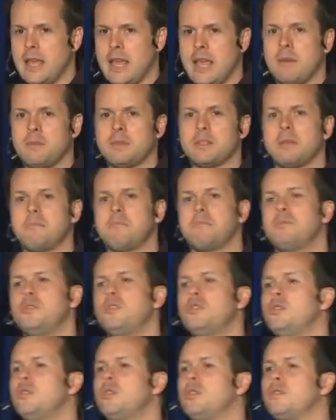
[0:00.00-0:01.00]
It was a
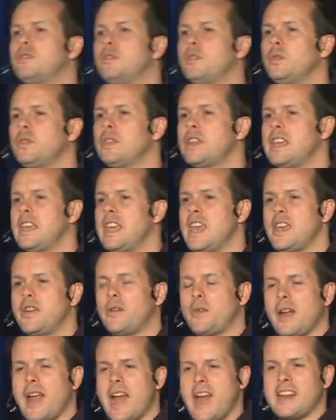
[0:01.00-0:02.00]
beautiful thing. He
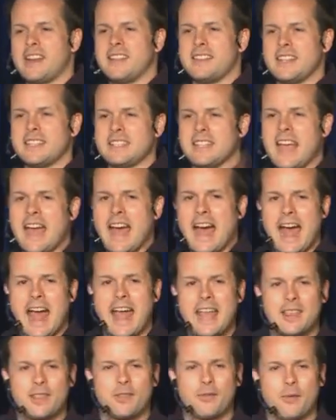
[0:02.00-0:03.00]
created this
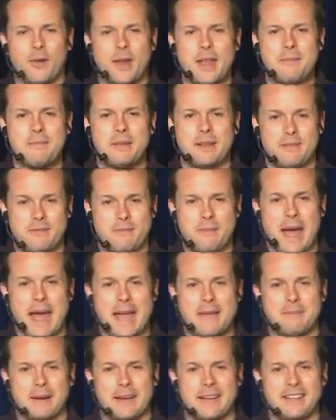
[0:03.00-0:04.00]
A3 bit of
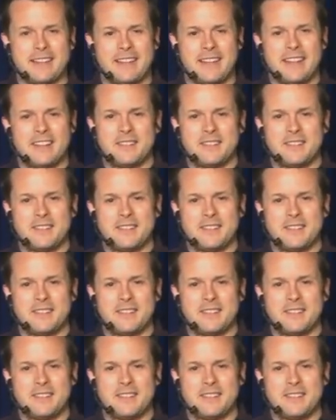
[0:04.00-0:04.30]
paper.